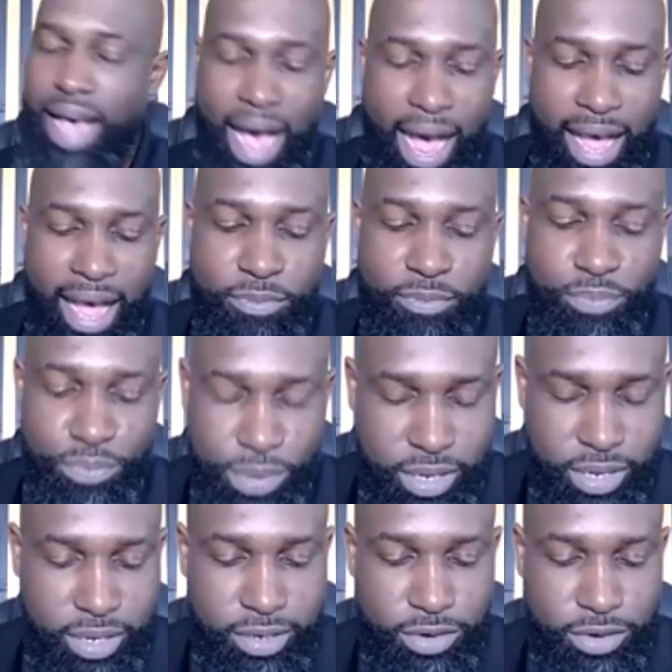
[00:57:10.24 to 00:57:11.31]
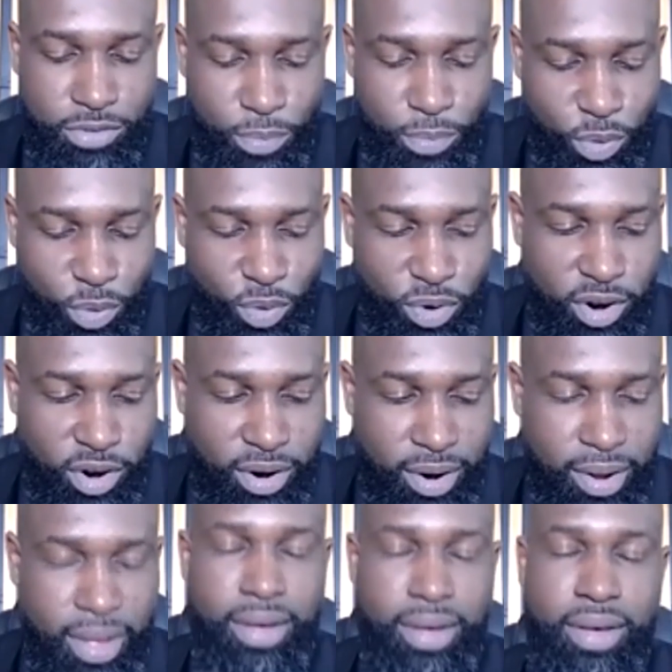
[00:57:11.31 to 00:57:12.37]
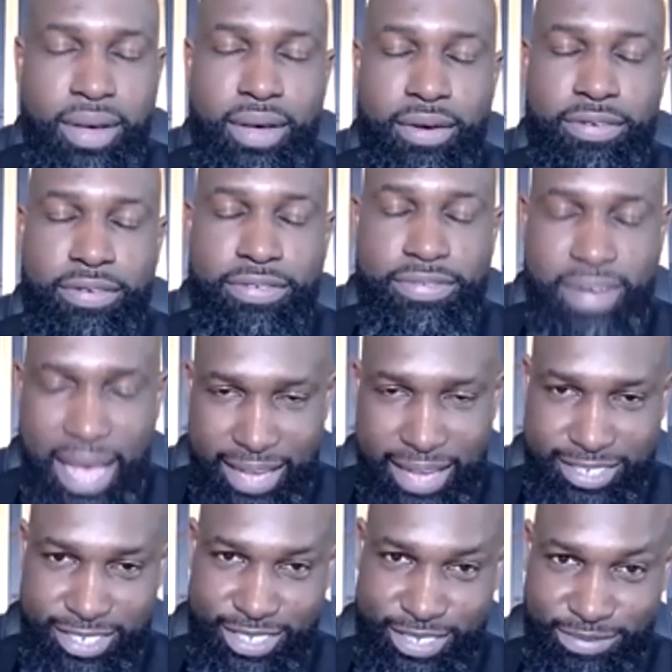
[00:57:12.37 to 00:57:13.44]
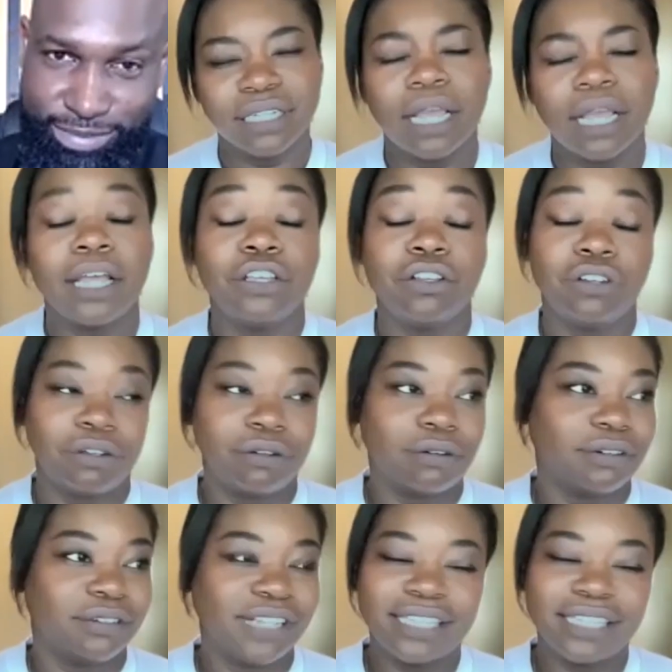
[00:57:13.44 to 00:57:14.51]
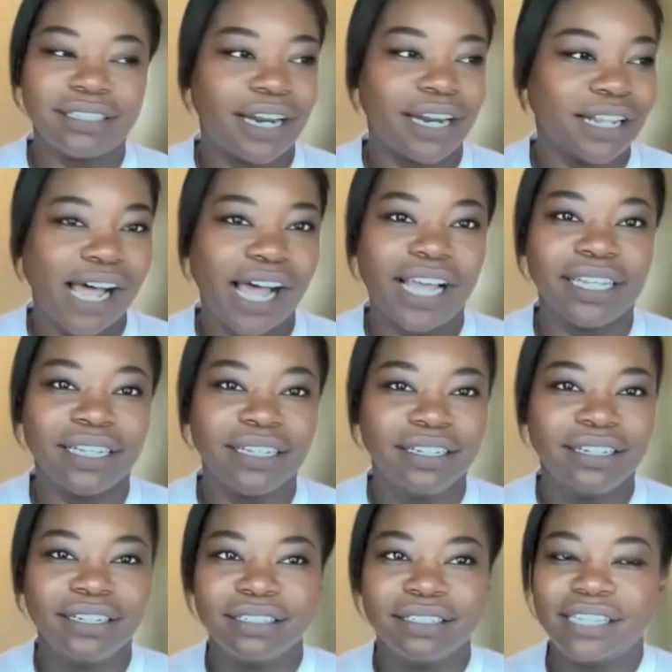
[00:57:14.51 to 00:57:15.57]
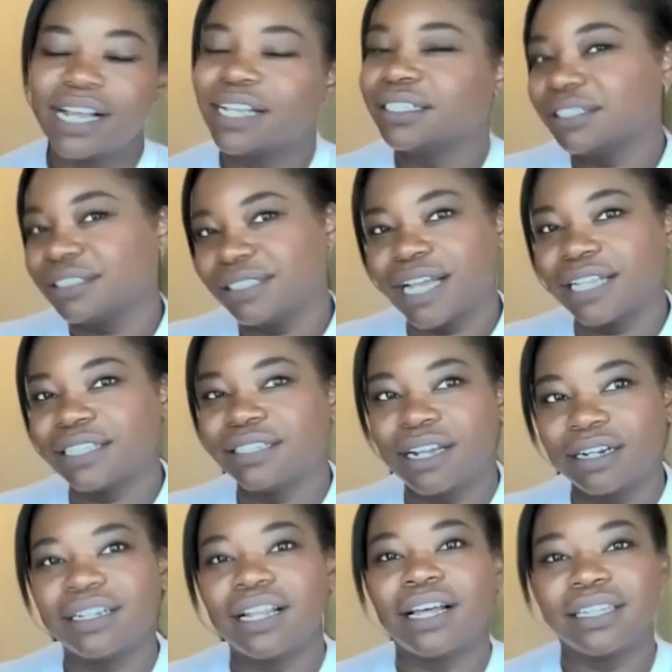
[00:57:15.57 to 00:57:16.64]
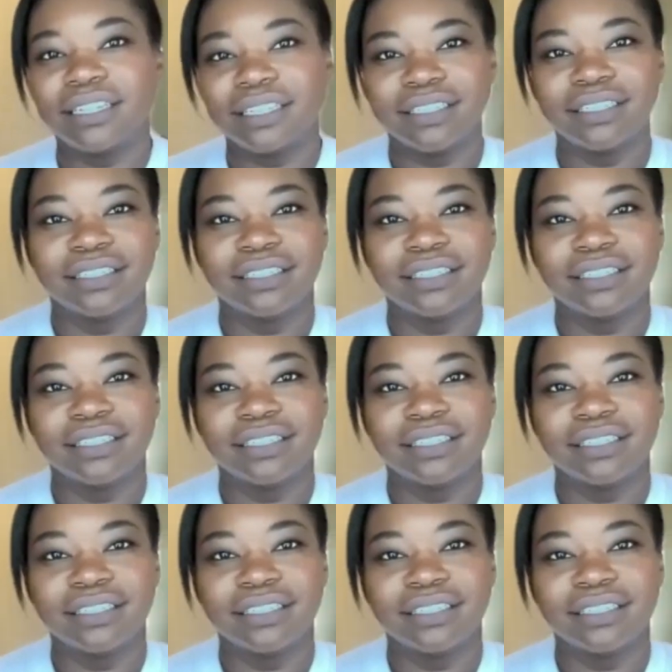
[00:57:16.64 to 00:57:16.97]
I build rapport fast. Yeah, you do. That's not a lie. That's not a lie.